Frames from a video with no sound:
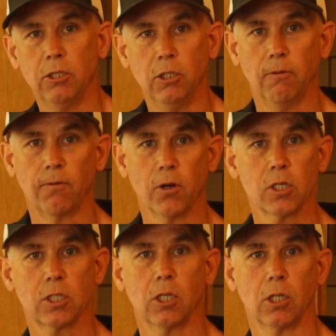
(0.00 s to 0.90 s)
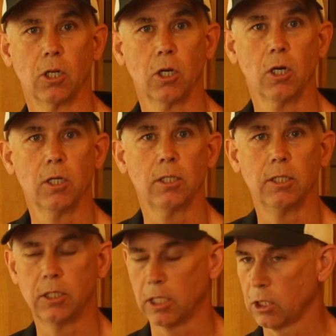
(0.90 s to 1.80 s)
you first learn
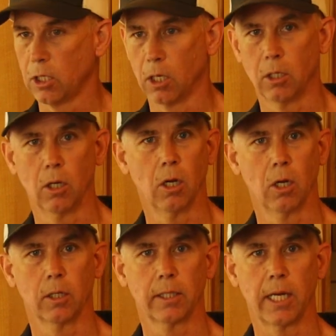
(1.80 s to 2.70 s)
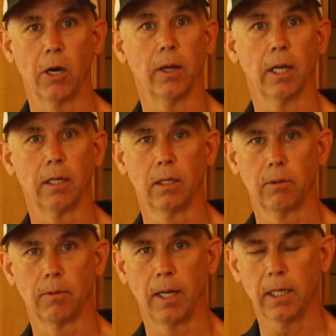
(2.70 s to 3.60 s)
to just carry it,
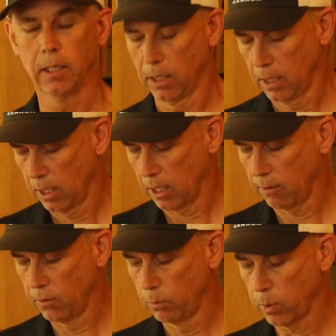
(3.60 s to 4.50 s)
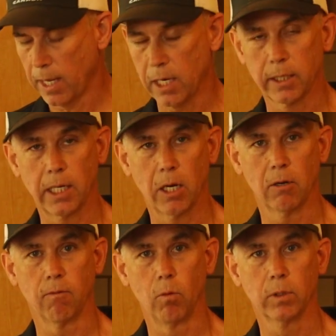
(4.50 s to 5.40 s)
right? If you plan on
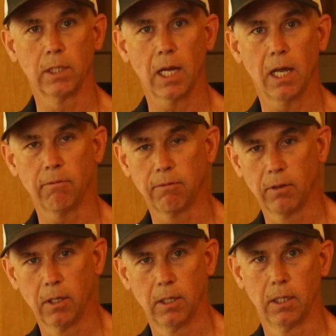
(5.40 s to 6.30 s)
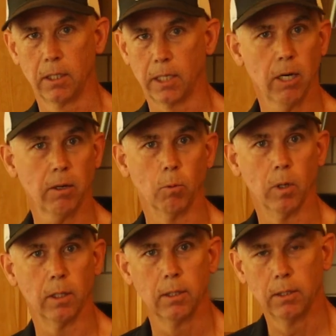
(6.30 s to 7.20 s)
carrying a folding knife, carry one,